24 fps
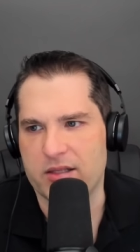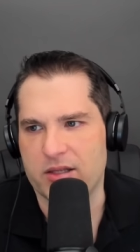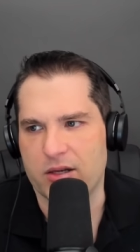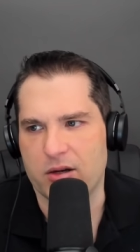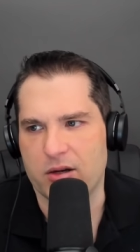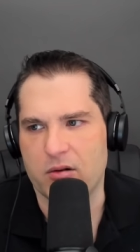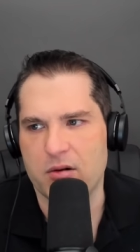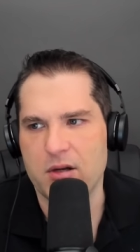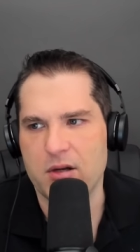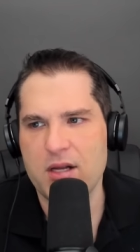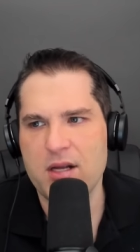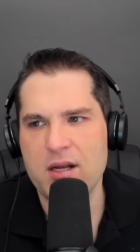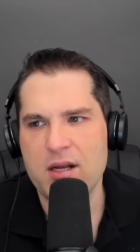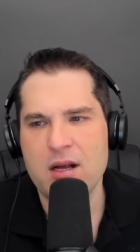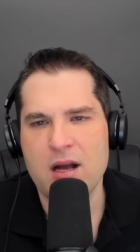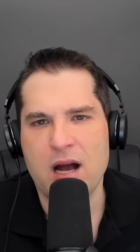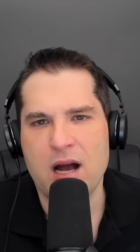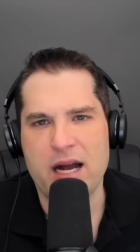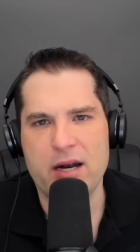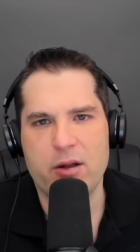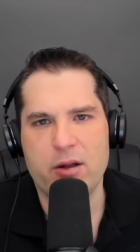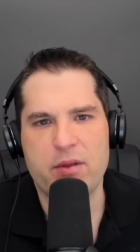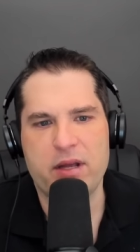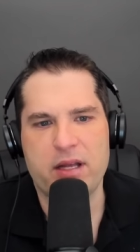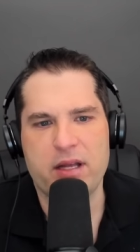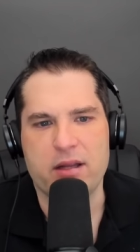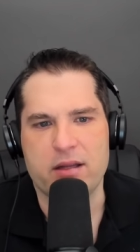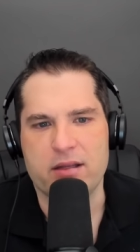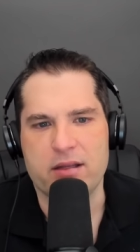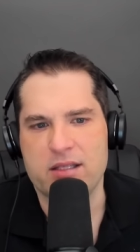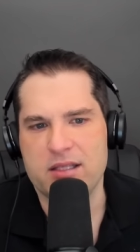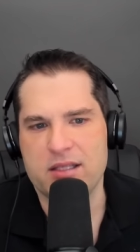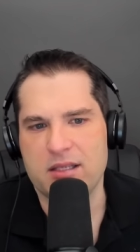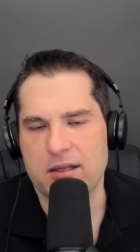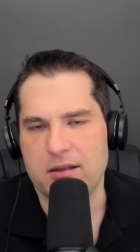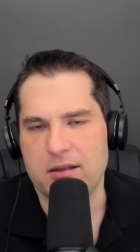So I don't think
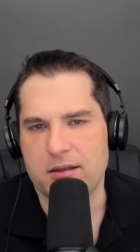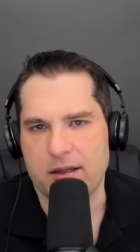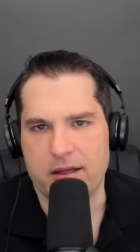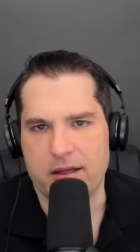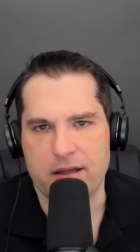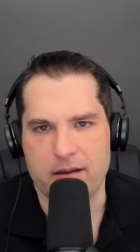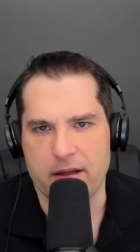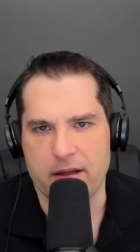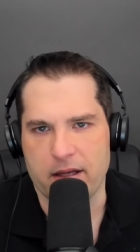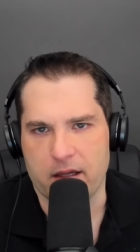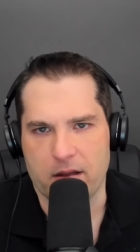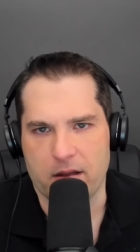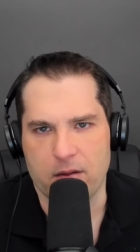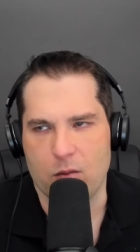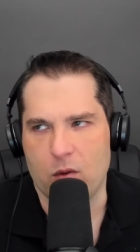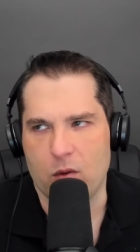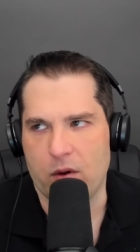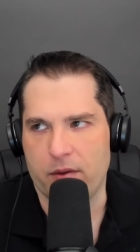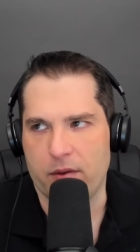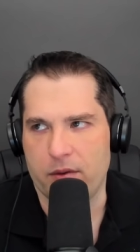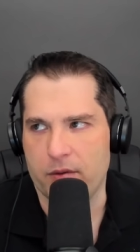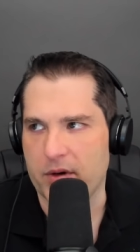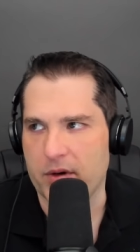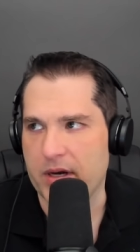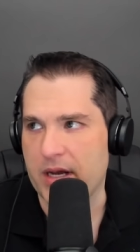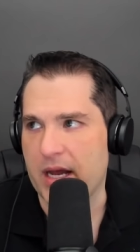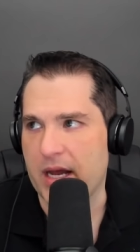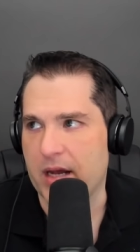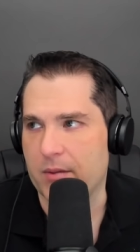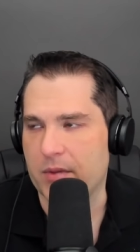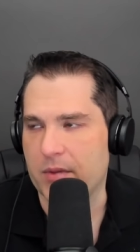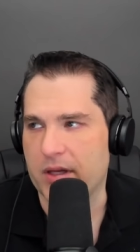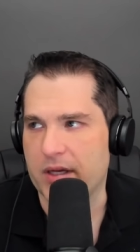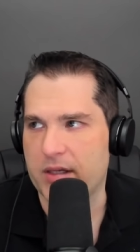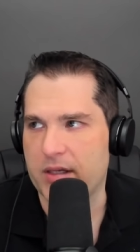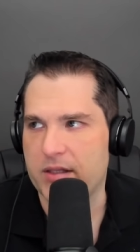suddenly like in the 1-3
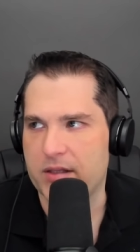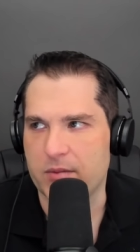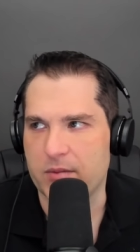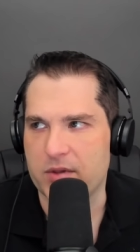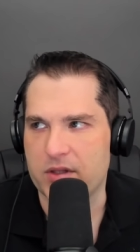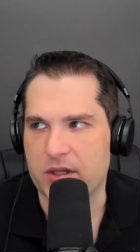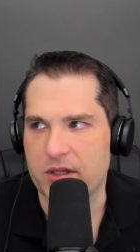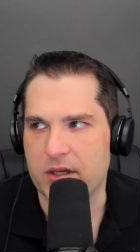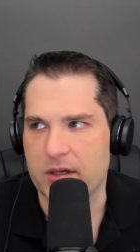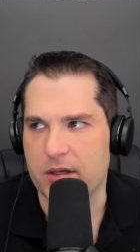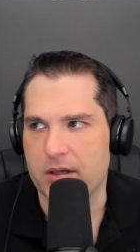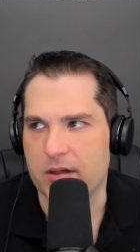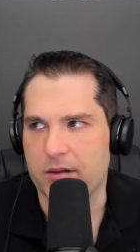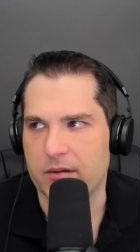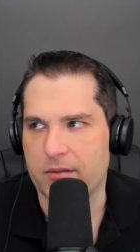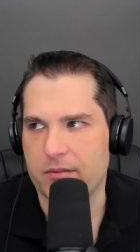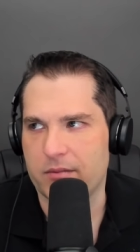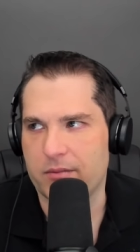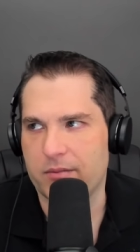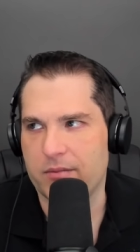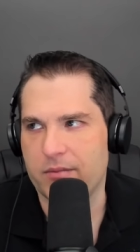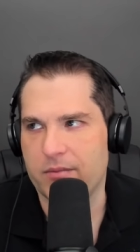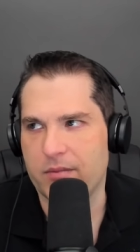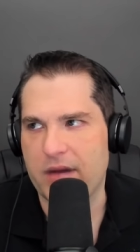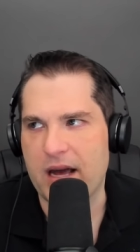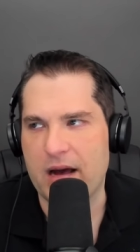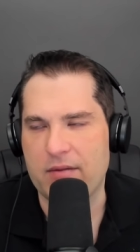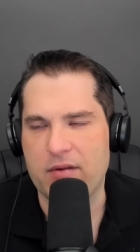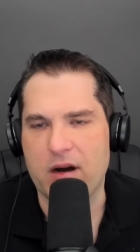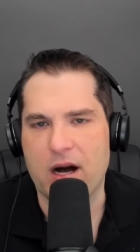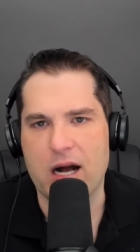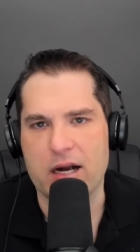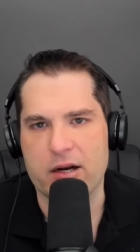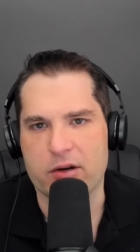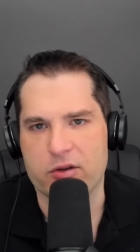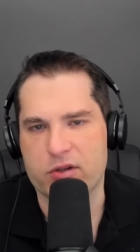game, like someone's going to have
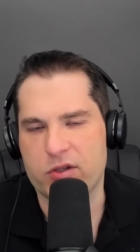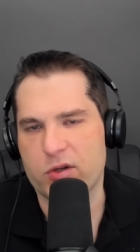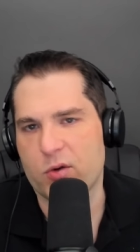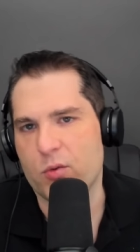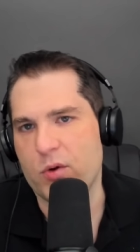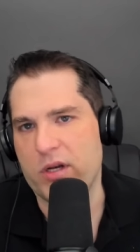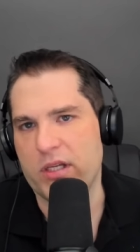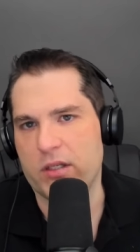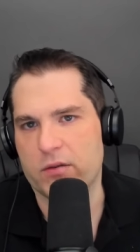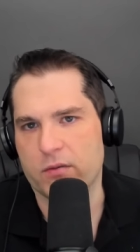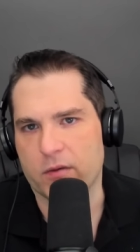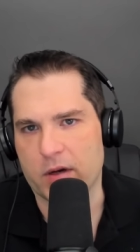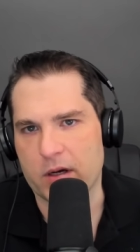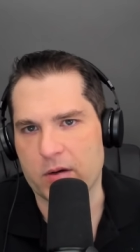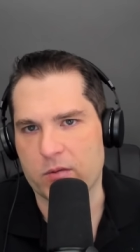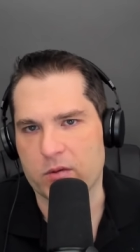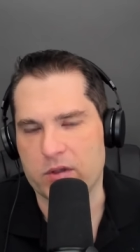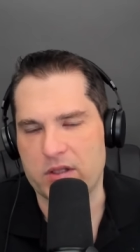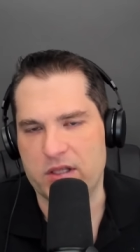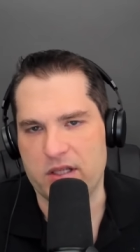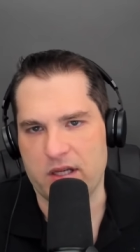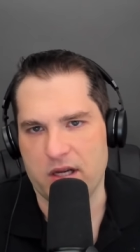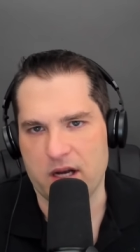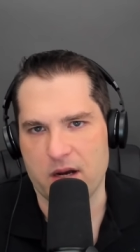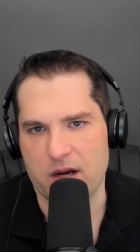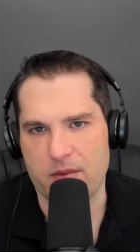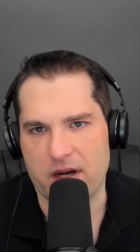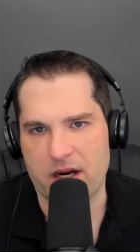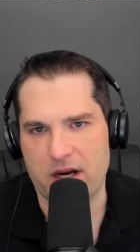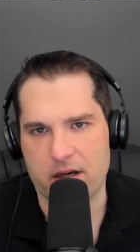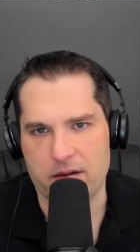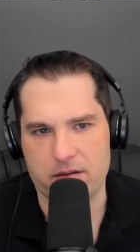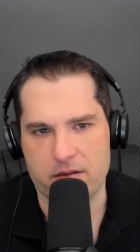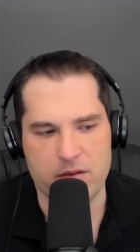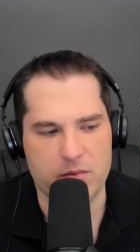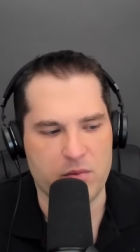a higher squeeze frequency coming
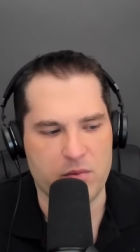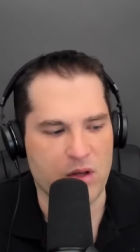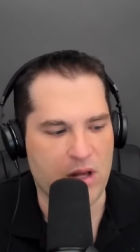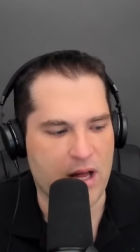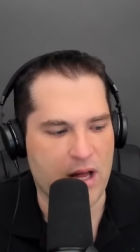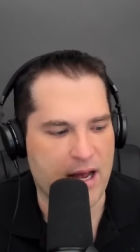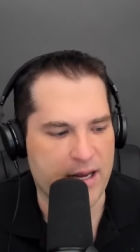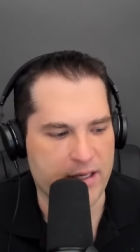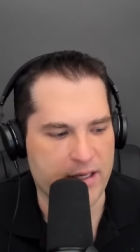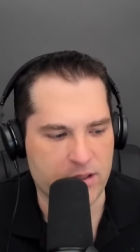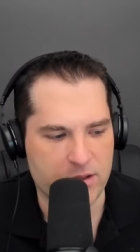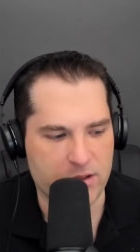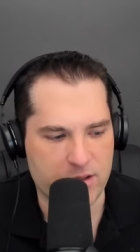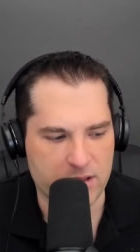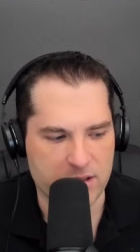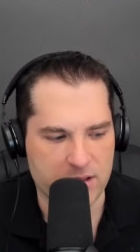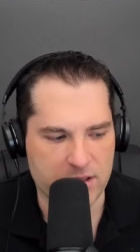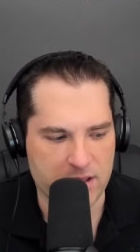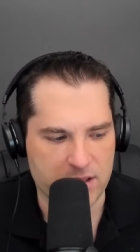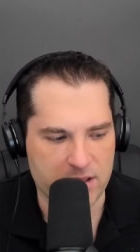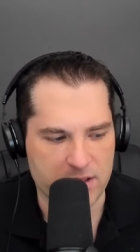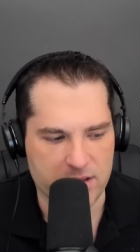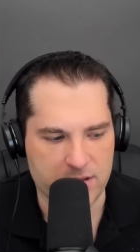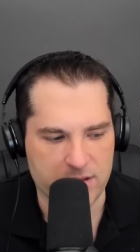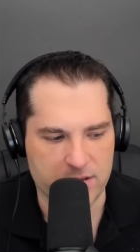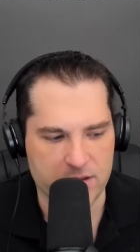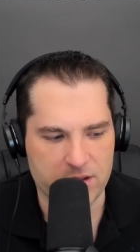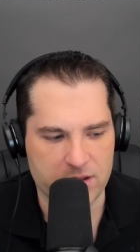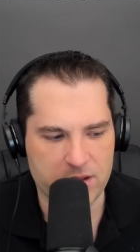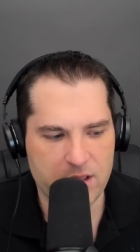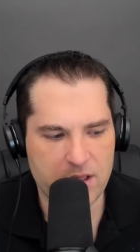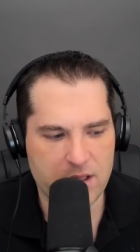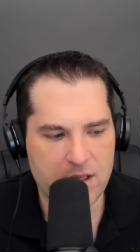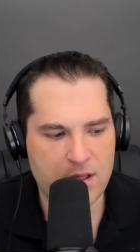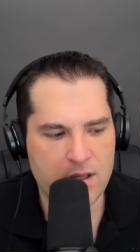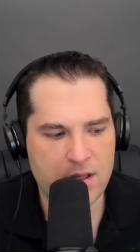out of the blind just because
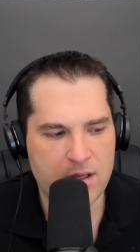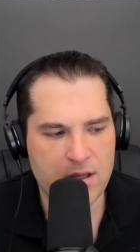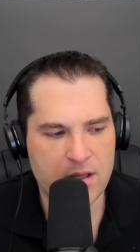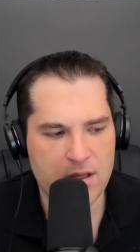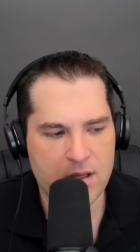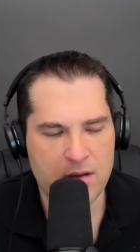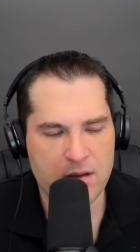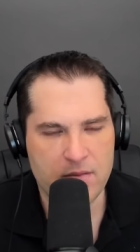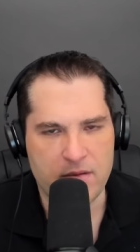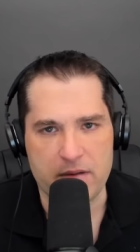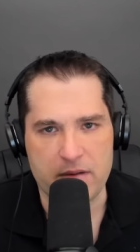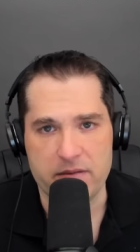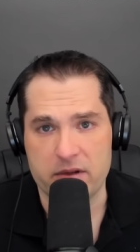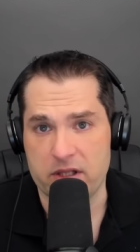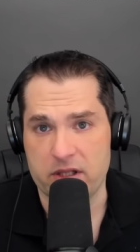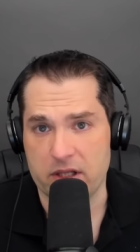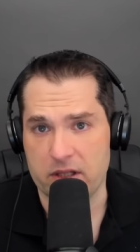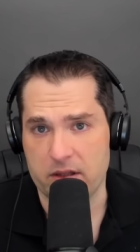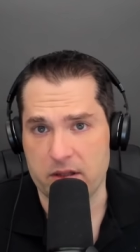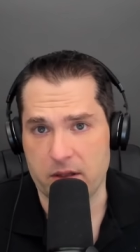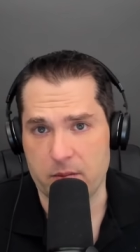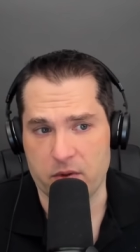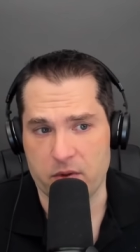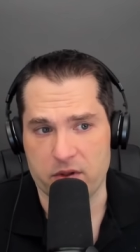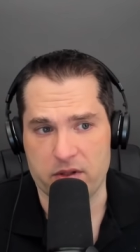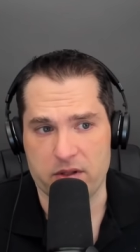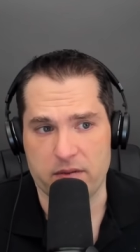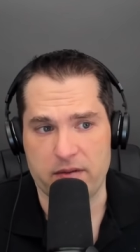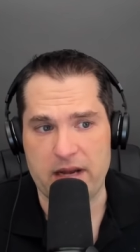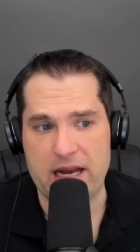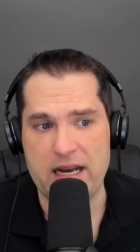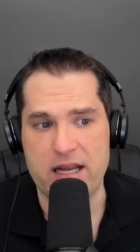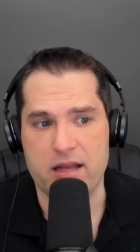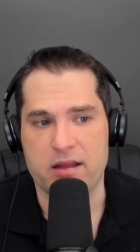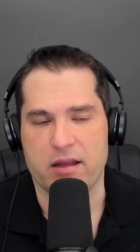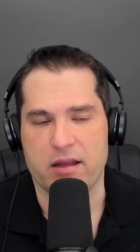there's 5 or 6 limpers of
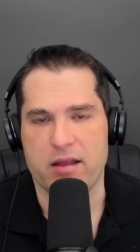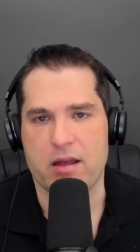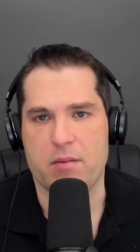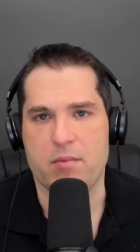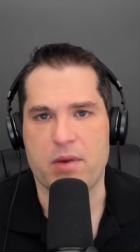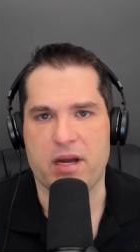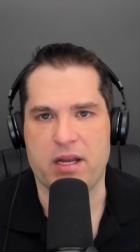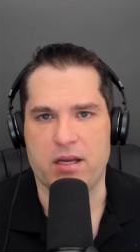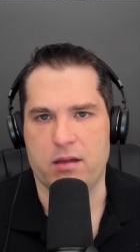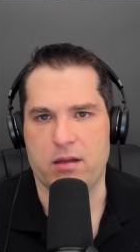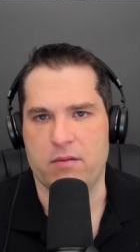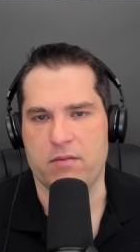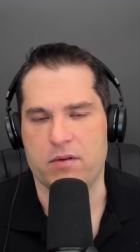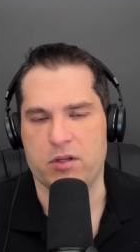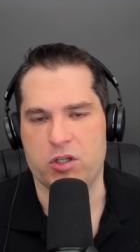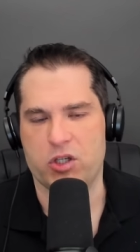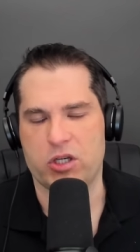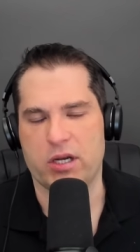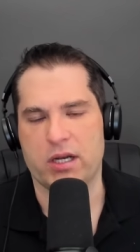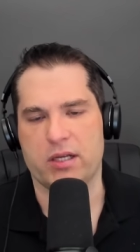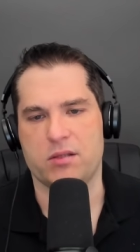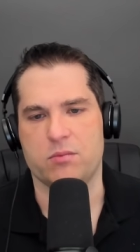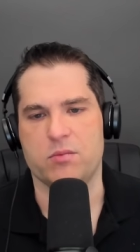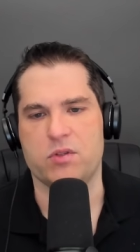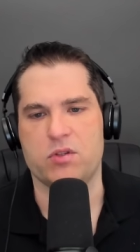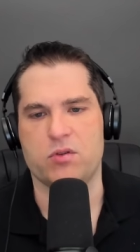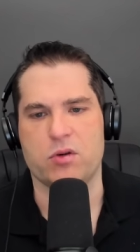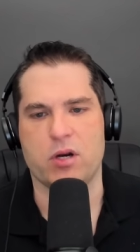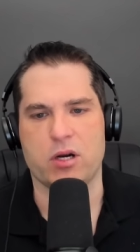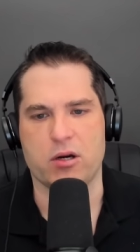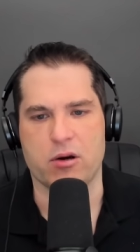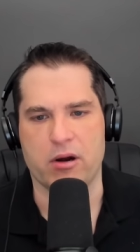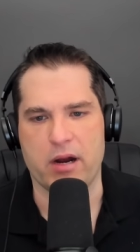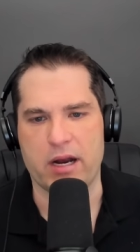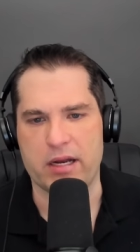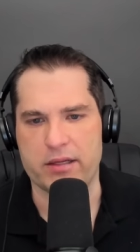anything that might even check some
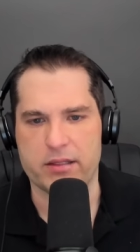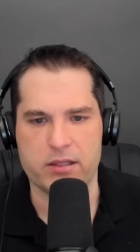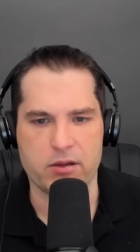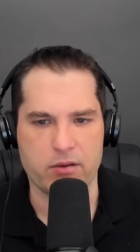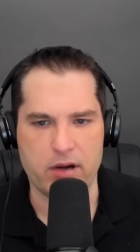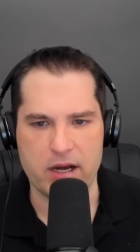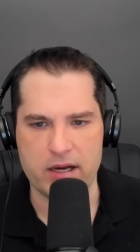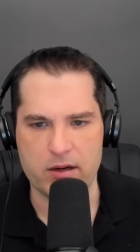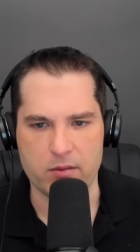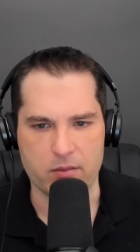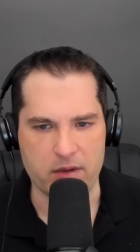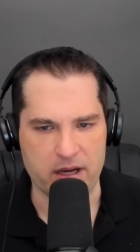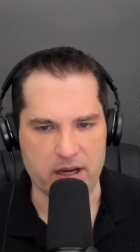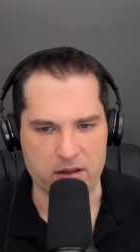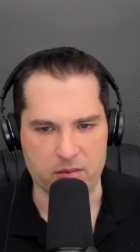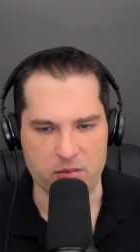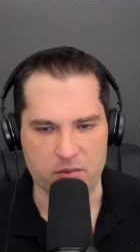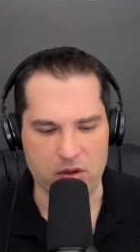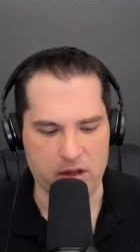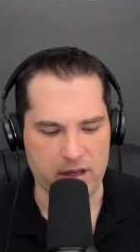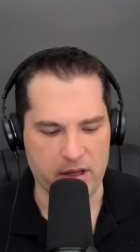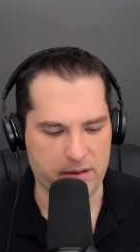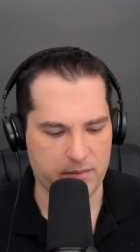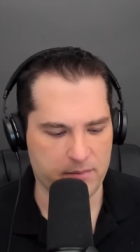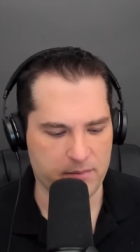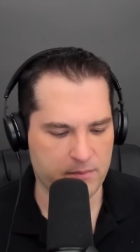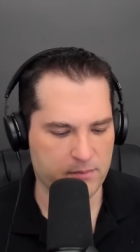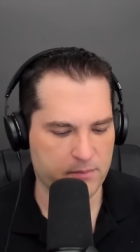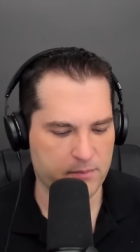stronger hands. So I don't mind the play.